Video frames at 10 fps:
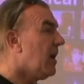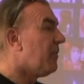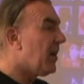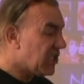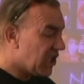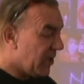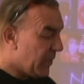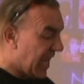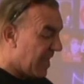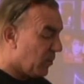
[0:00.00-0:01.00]
Eventually
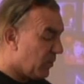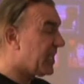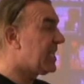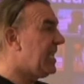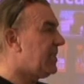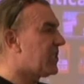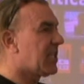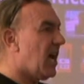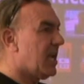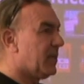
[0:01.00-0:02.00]
we came up with a deed of
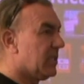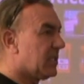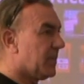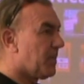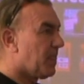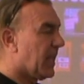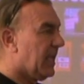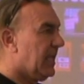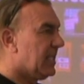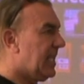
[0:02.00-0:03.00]
assignment.
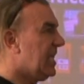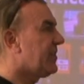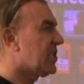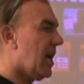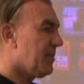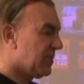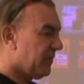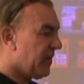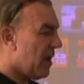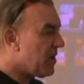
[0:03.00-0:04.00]
Deed of assignment is
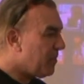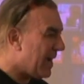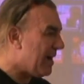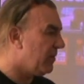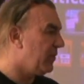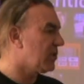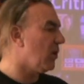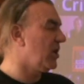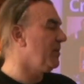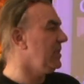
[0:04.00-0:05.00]
a very powerful
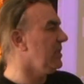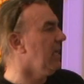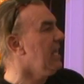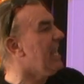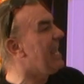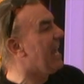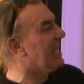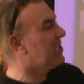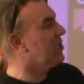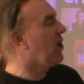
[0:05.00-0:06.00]
document. It
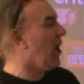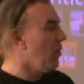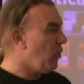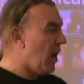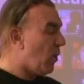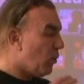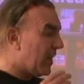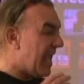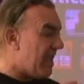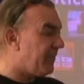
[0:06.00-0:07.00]
has to go
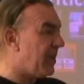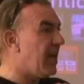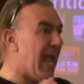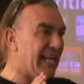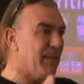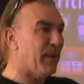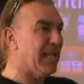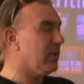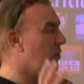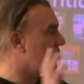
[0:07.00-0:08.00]
whenever any
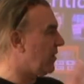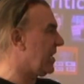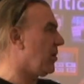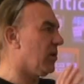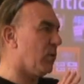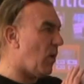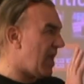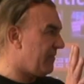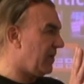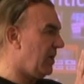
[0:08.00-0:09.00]
bank or credit card or
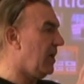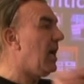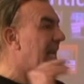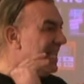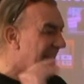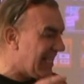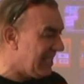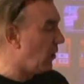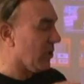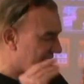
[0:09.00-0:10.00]
whatever
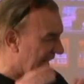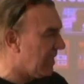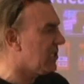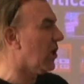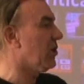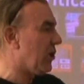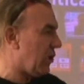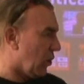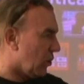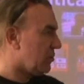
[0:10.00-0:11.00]
lend or sells on
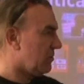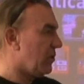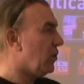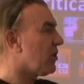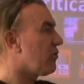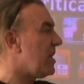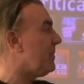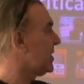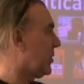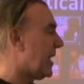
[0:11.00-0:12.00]
your
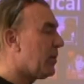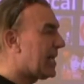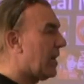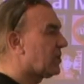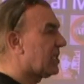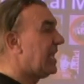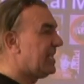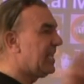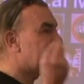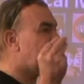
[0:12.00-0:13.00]
agreement to anyone else,
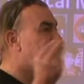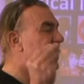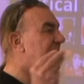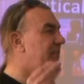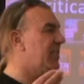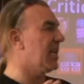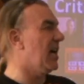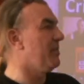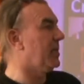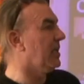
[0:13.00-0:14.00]
it needs to have a deed of
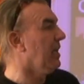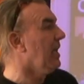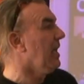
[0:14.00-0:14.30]
assignment.